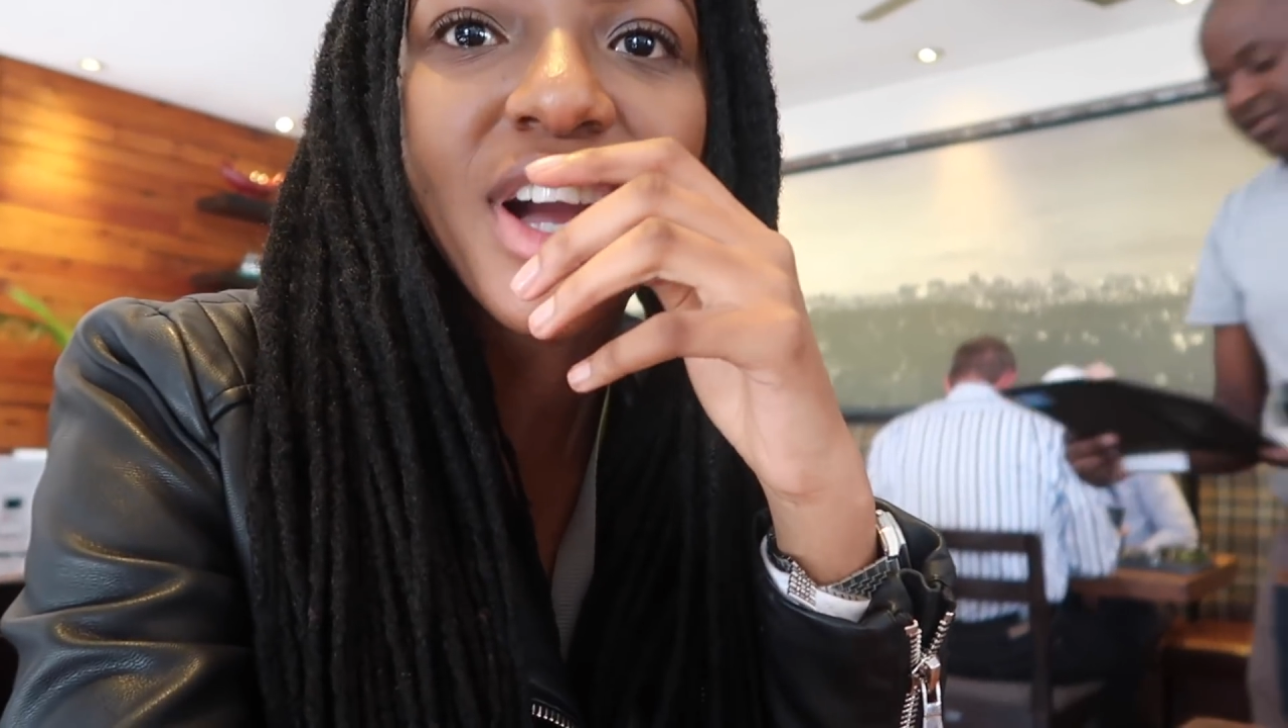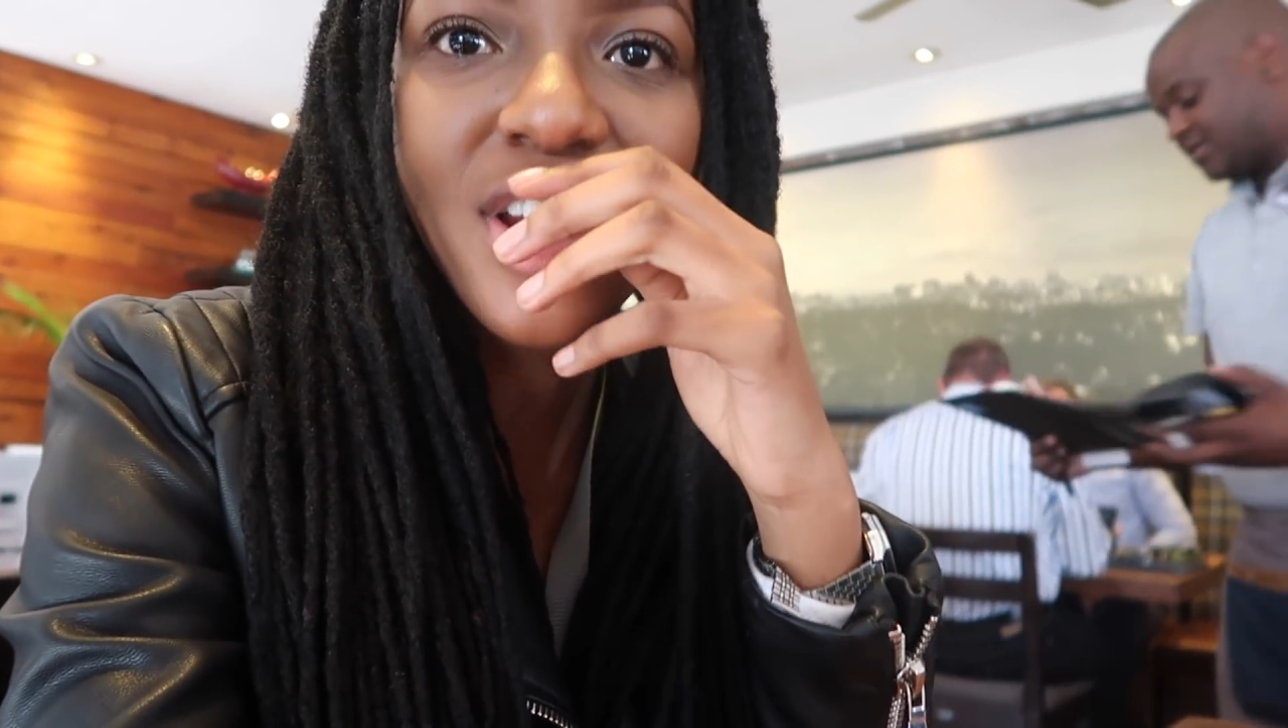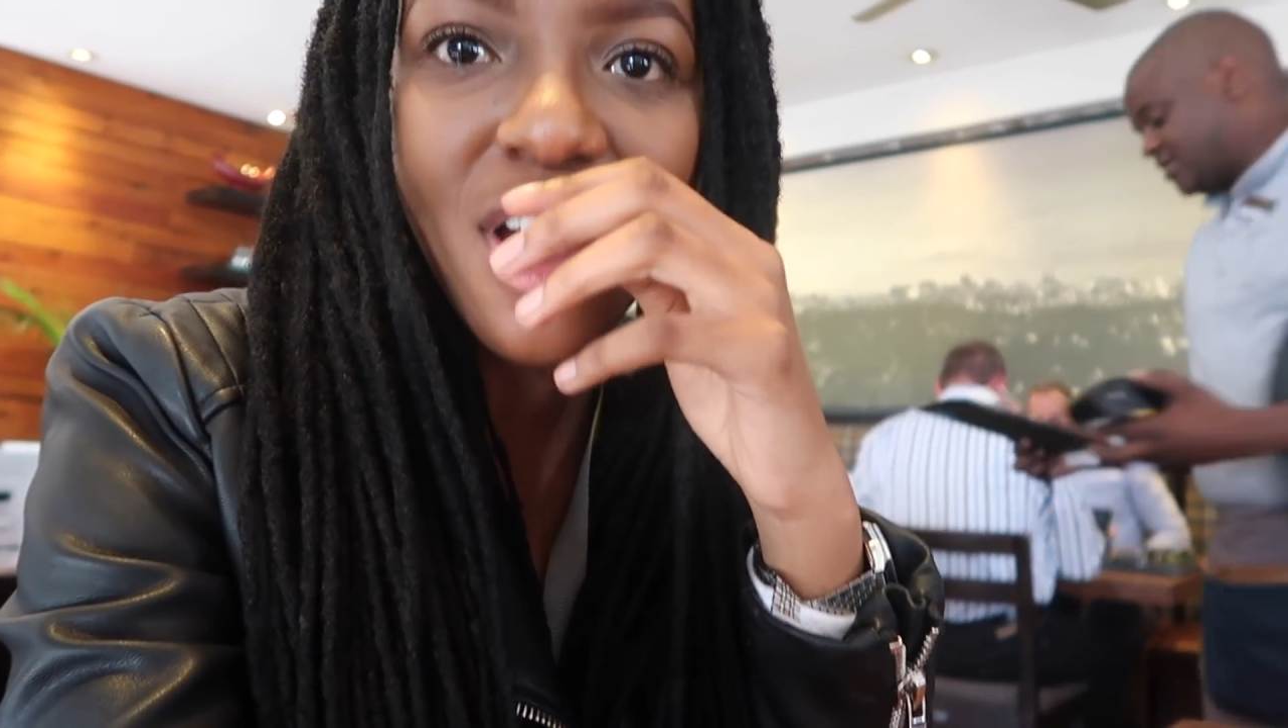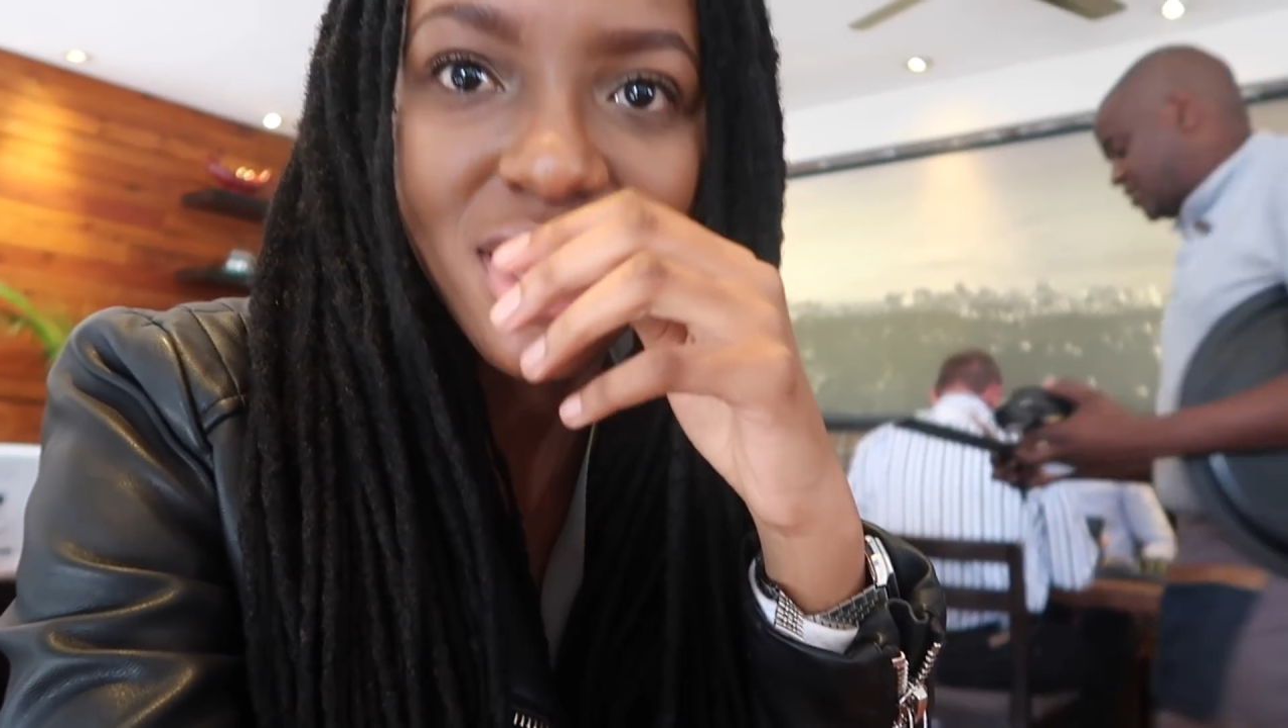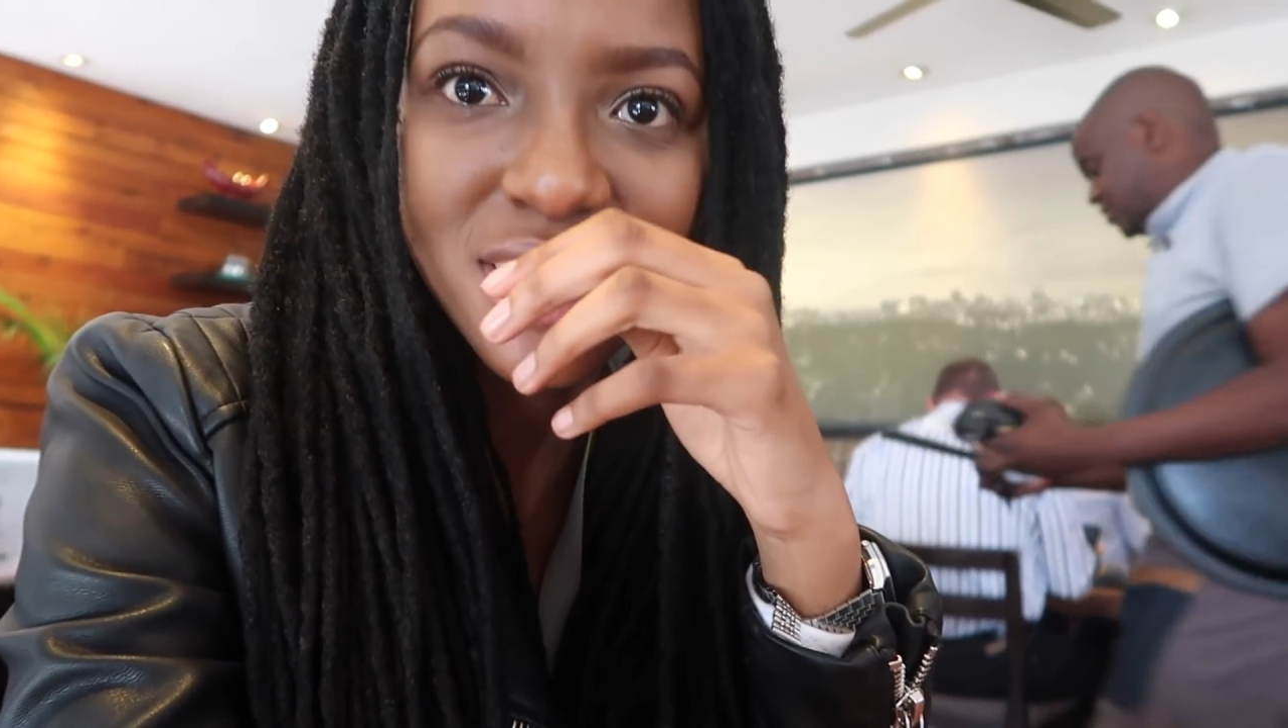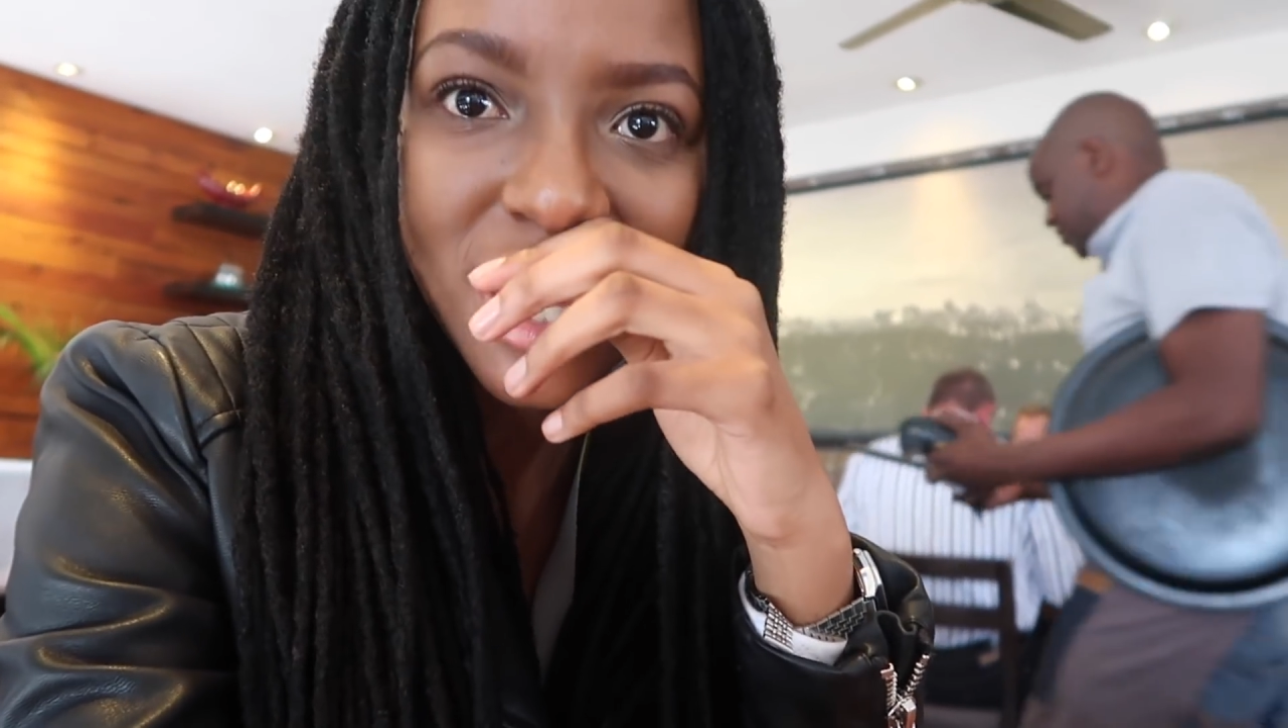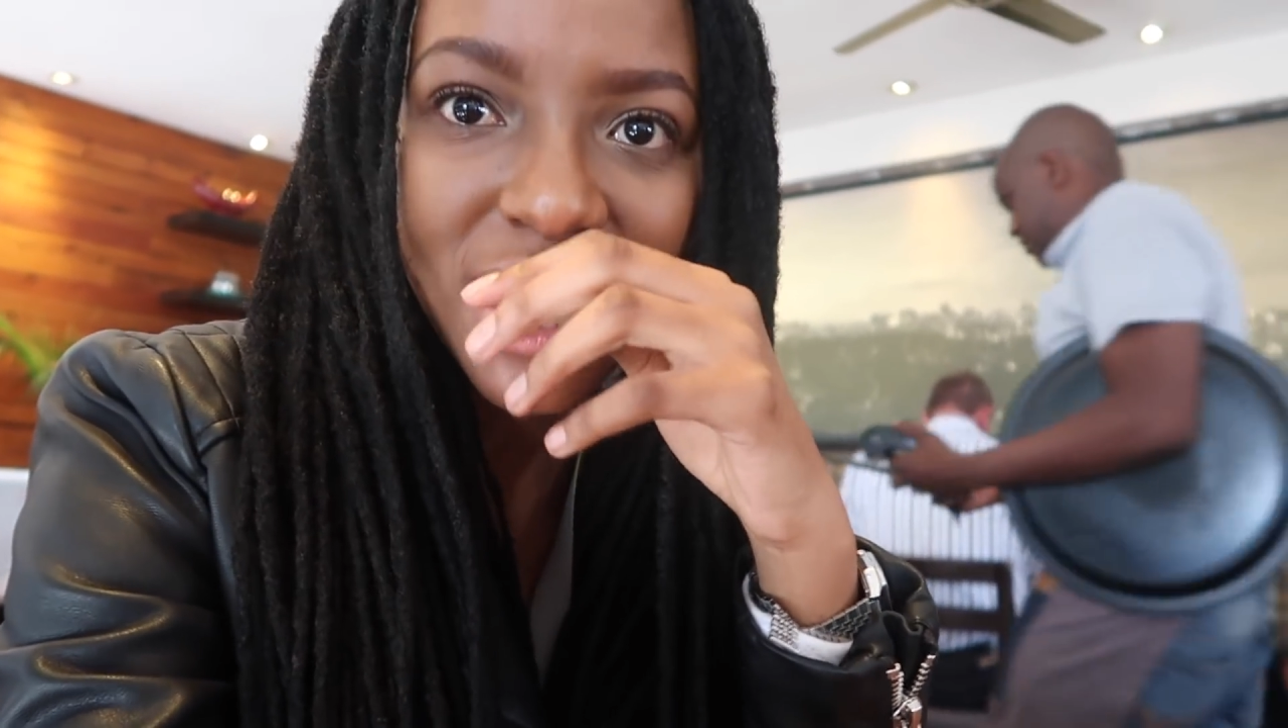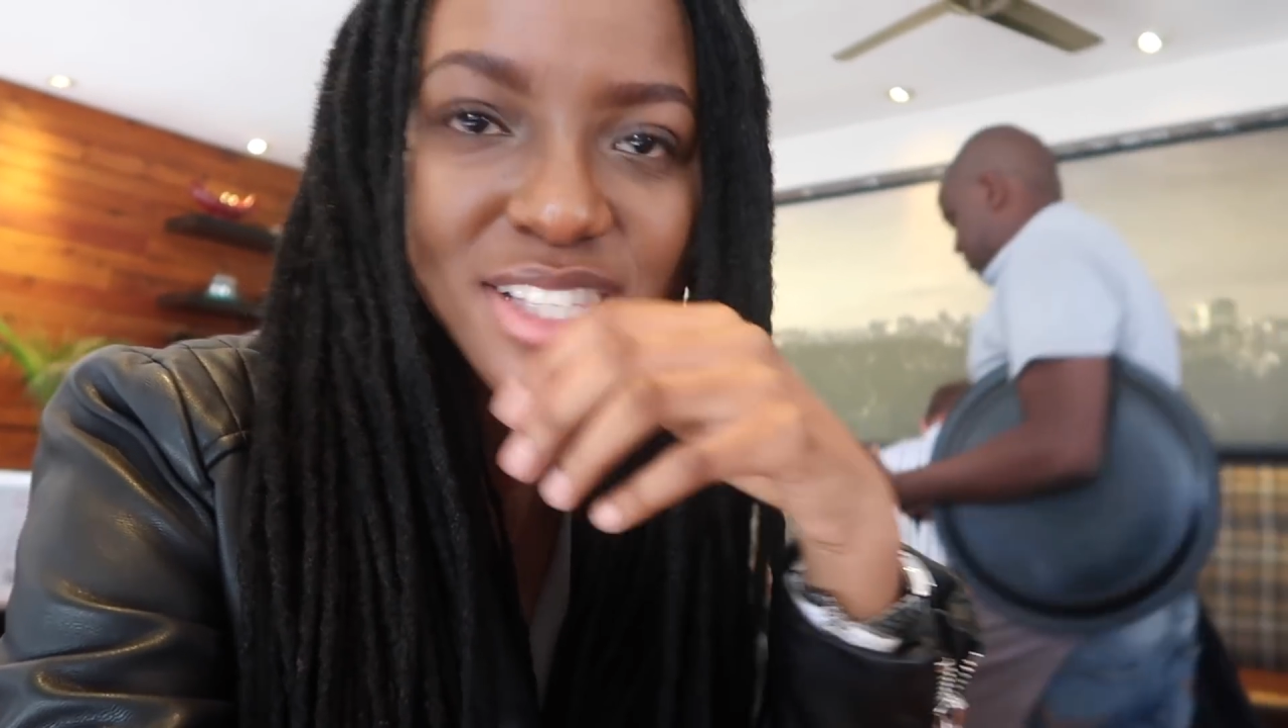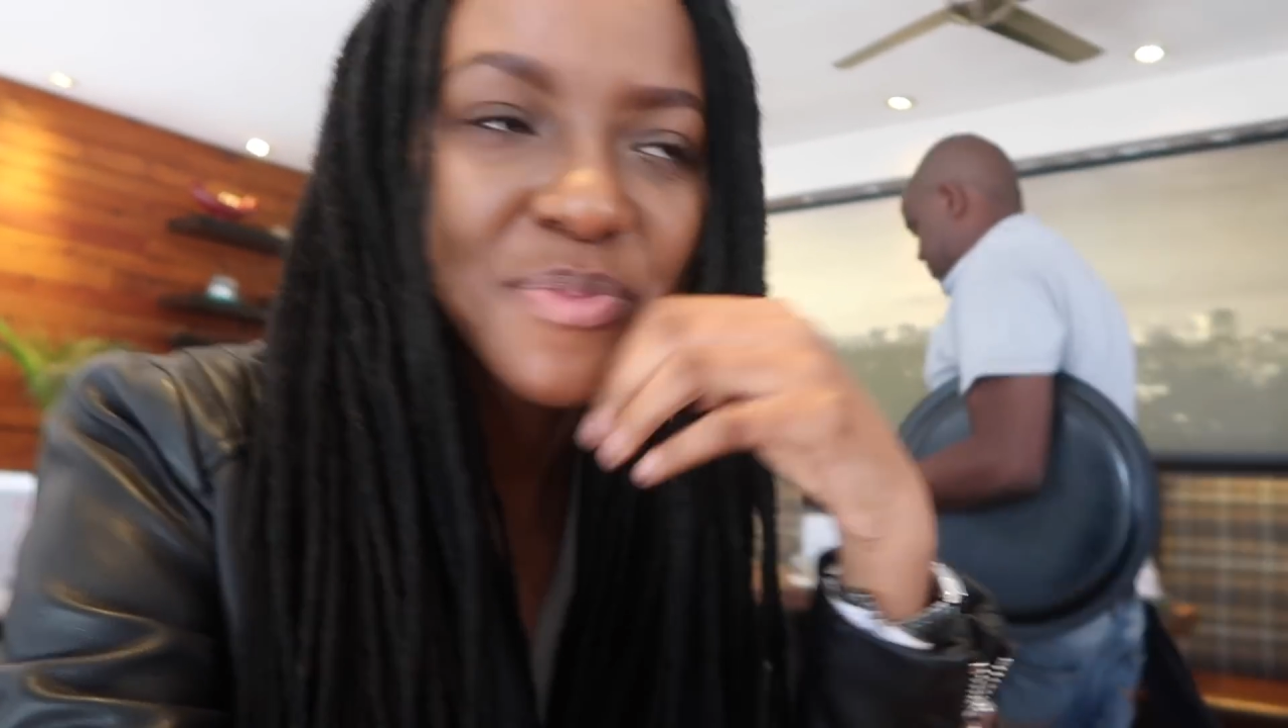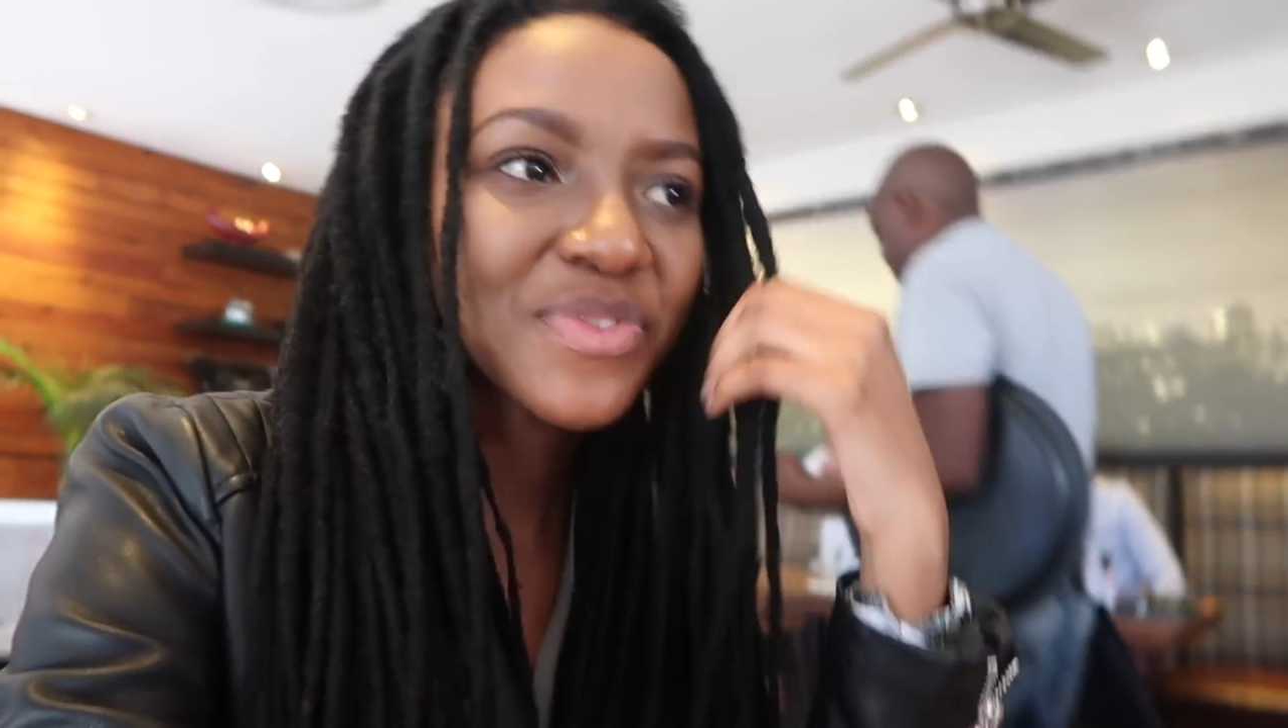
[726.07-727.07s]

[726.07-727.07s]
glass, guys.